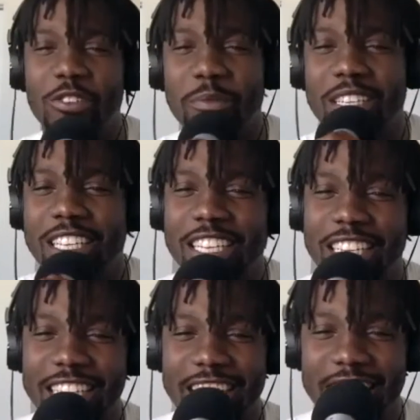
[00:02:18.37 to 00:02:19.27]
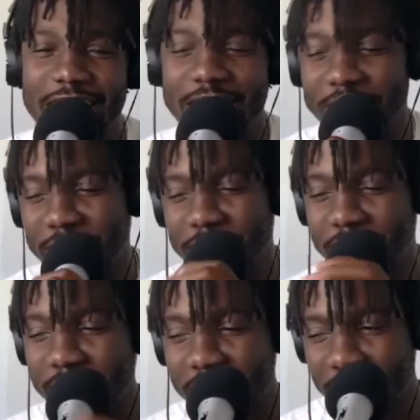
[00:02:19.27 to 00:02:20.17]
lit. Super dope.
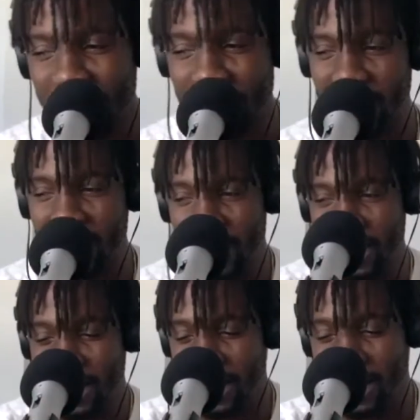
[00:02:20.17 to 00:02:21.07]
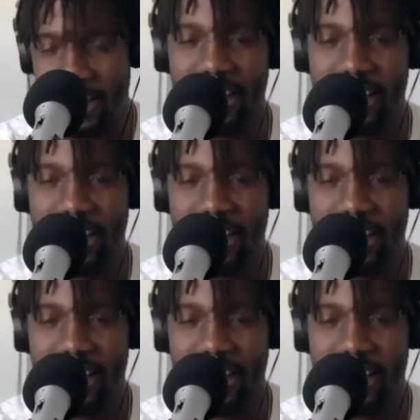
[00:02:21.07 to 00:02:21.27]
Um, but yeah, like